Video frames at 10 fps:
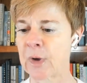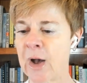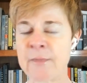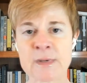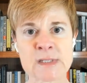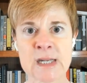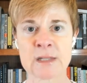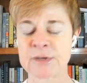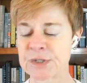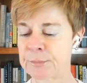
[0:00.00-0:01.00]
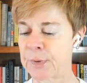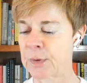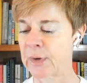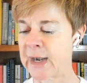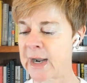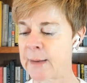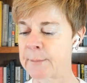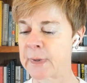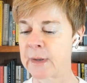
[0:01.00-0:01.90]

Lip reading: on this television program